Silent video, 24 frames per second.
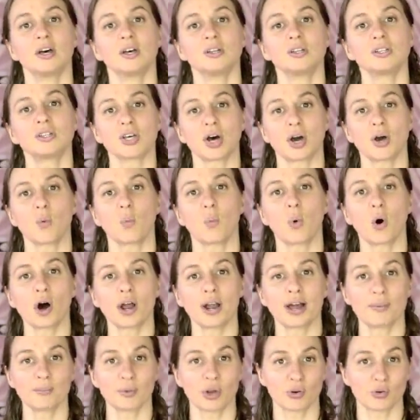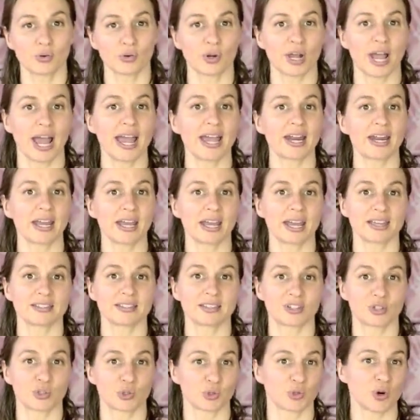So what I'm creating is a
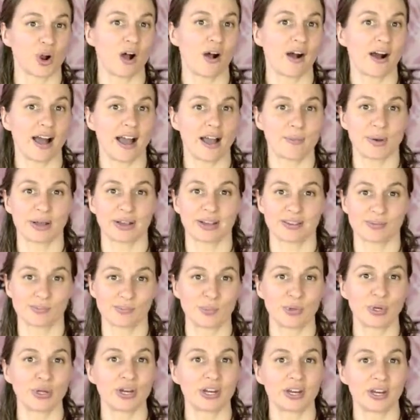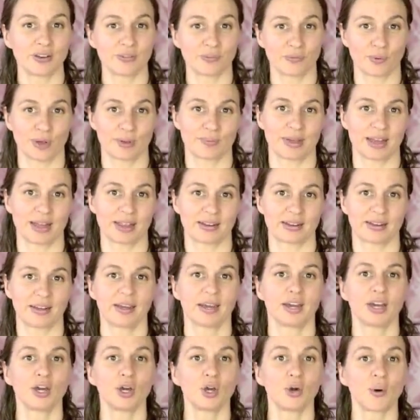tribe, a community of women
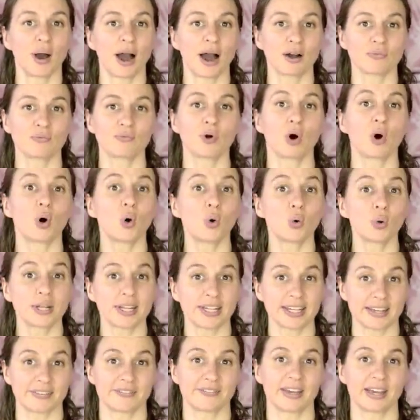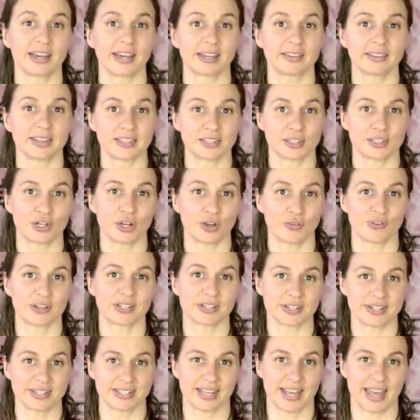who are all living this new
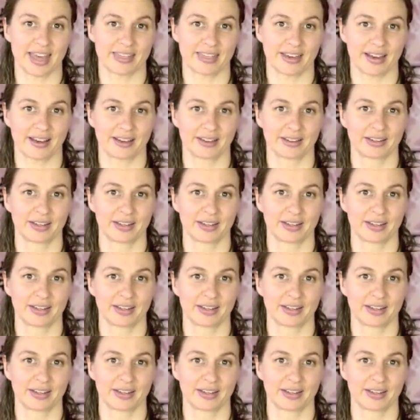vision together.